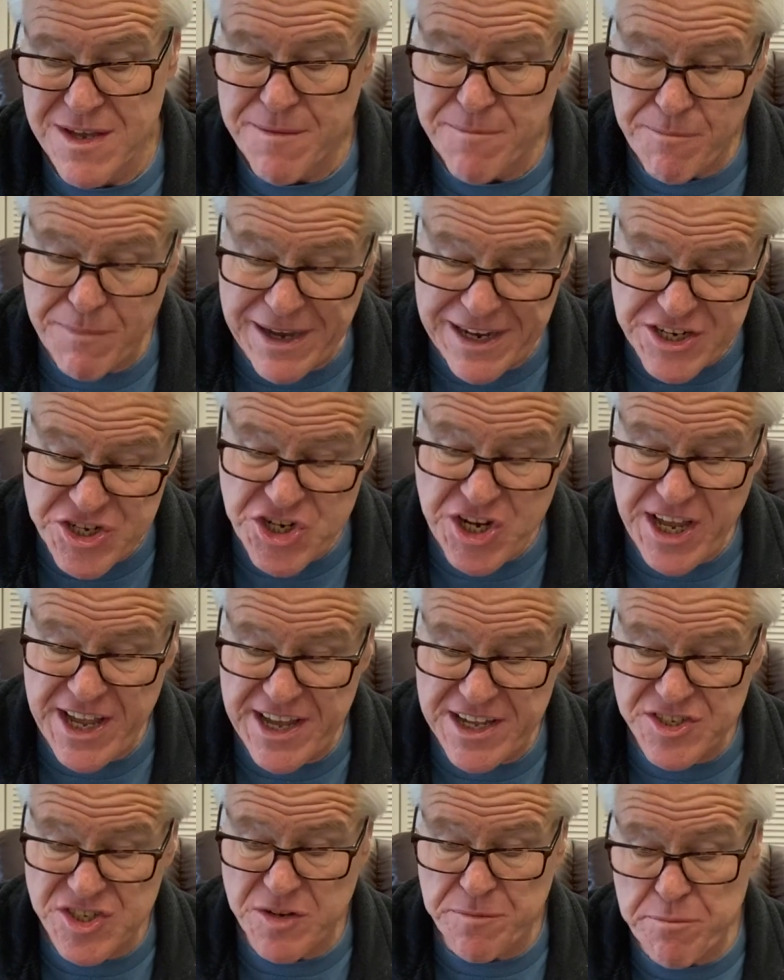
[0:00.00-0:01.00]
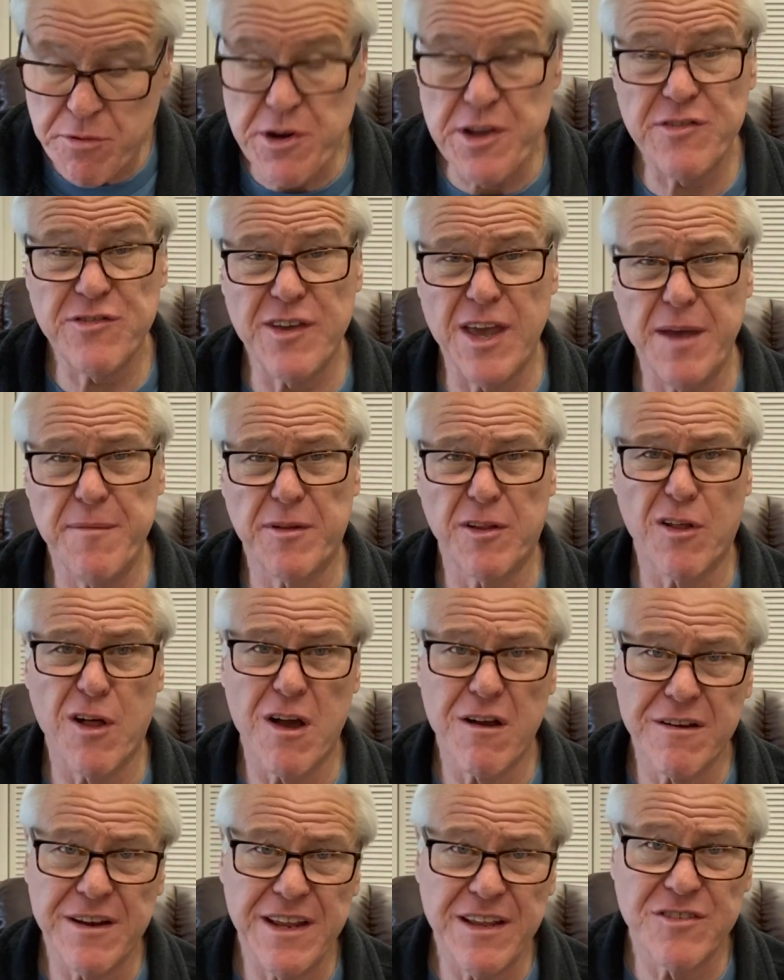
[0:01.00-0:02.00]
By chance, a priest came
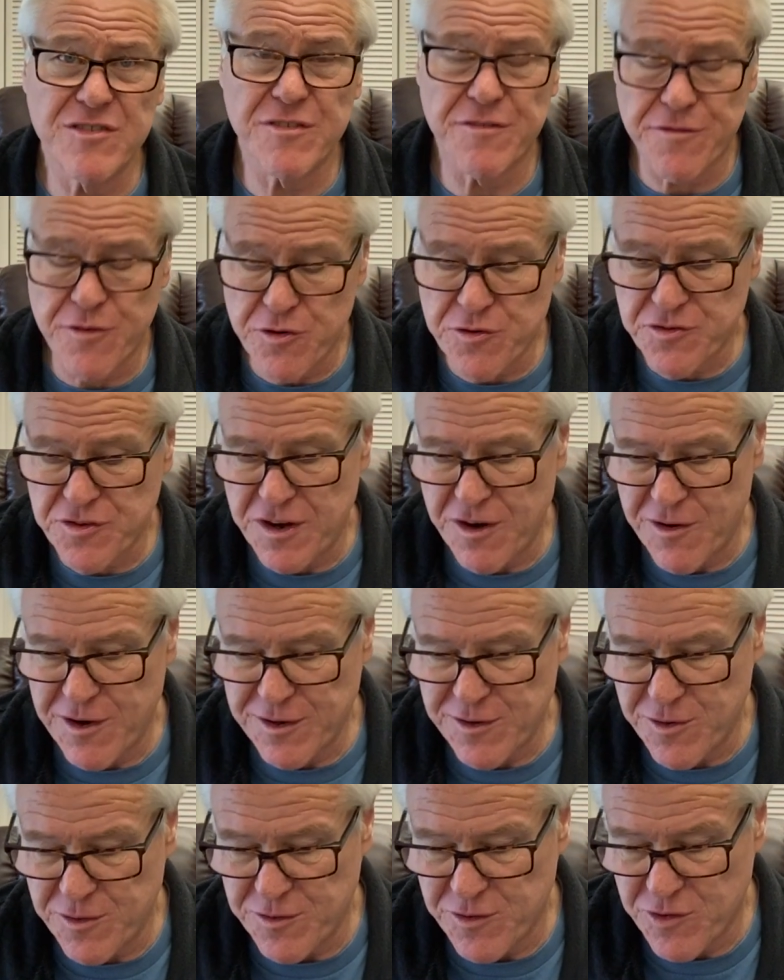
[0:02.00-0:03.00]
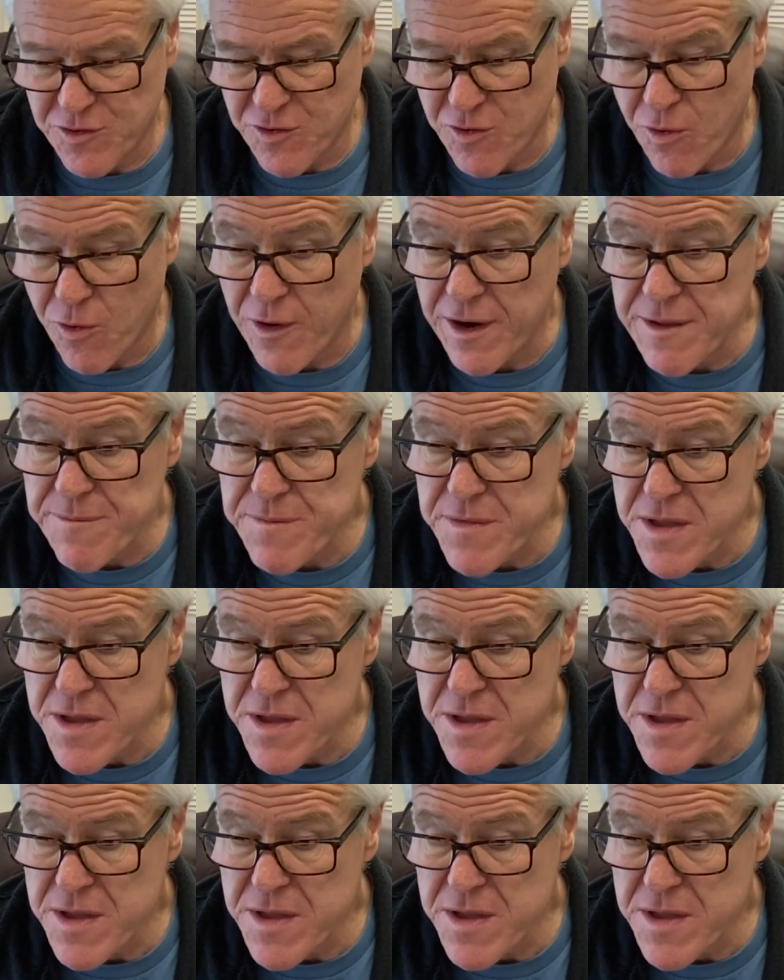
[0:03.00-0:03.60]
along, and he's the first character in the story.